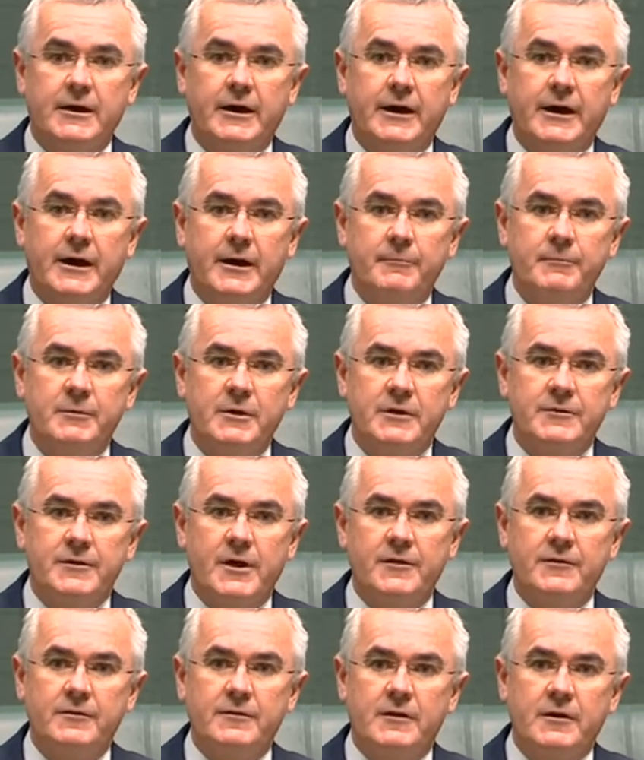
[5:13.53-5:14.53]

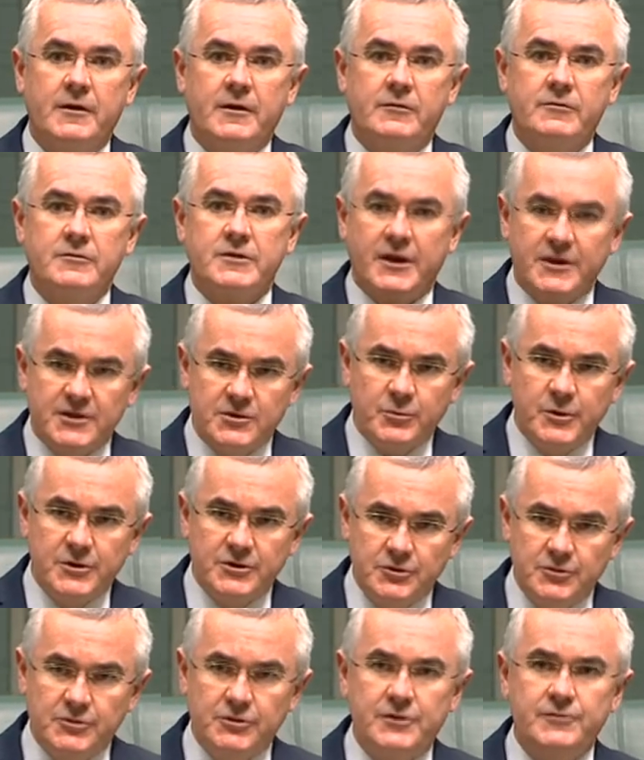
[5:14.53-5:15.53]
that, yes, we
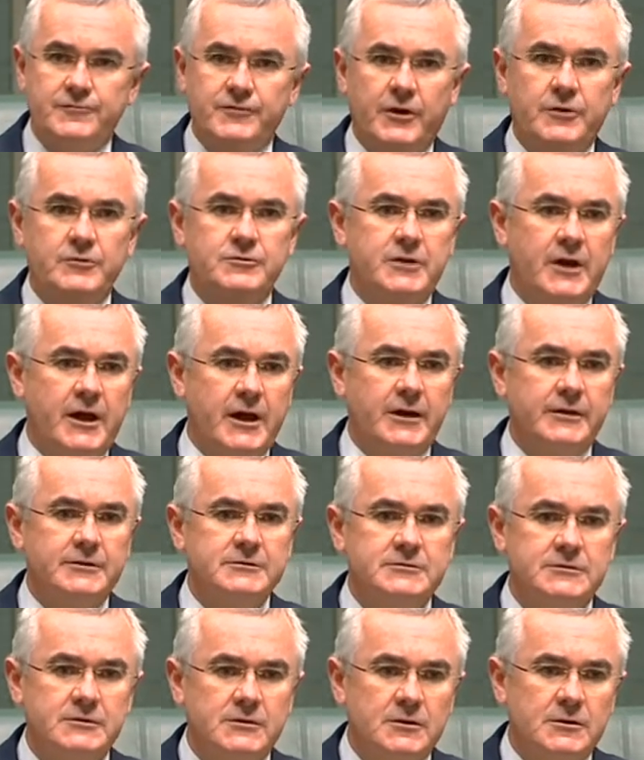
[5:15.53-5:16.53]
do need phone
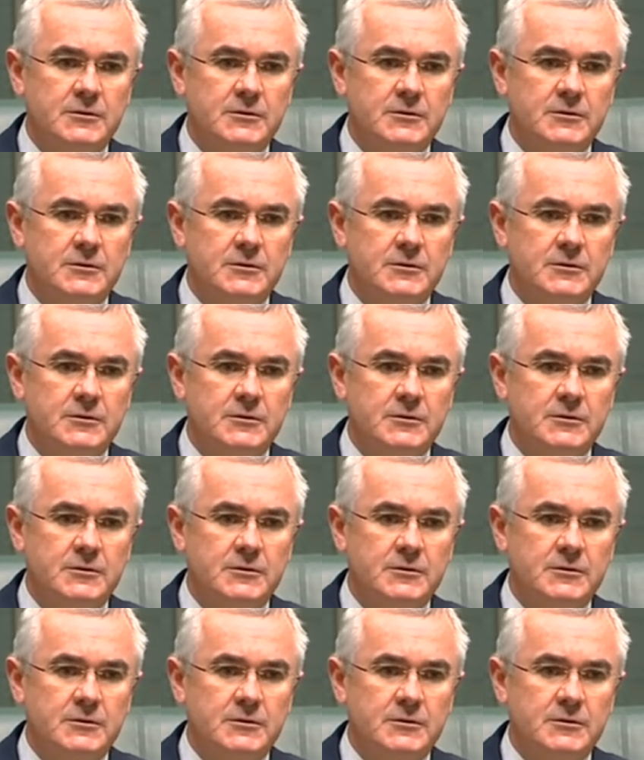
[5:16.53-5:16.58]
towers,